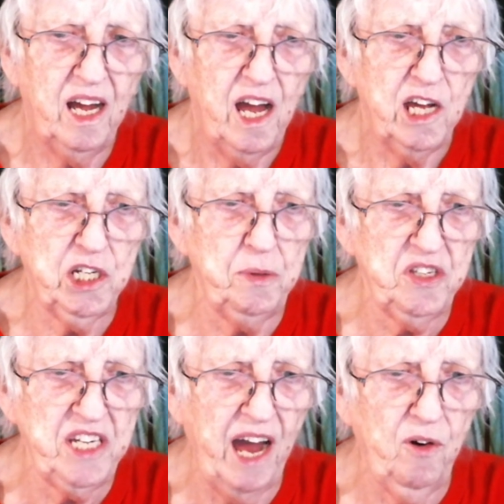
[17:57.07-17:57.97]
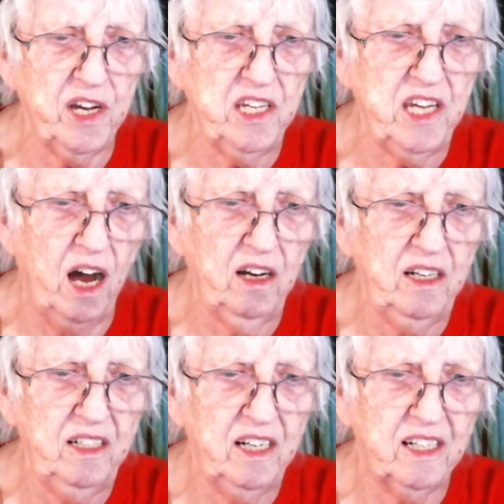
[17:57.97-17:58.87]
she was now a
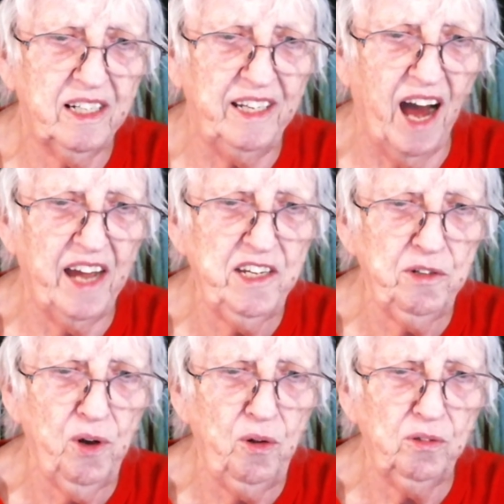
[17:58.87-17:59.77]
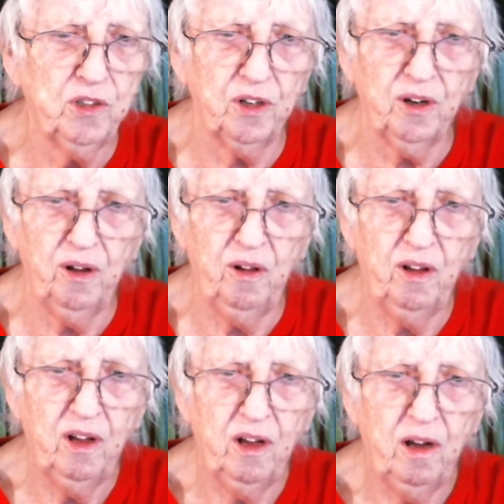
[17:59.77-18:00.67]
young 9-year-old girl,
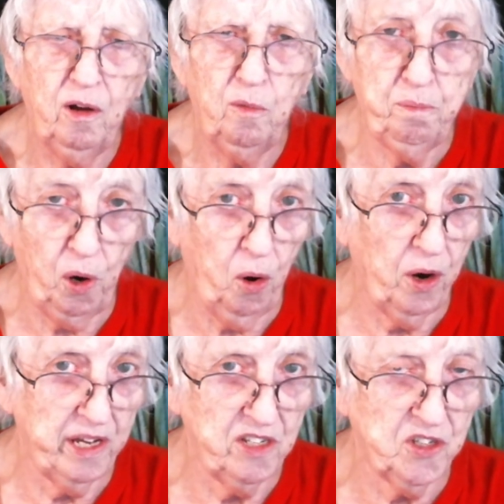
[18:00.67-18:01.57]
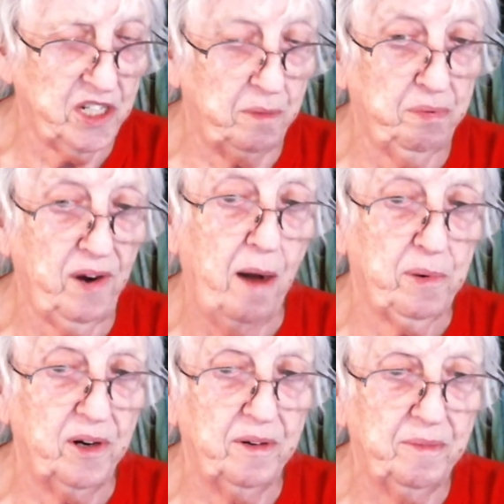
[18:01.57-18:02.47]
poised and proper.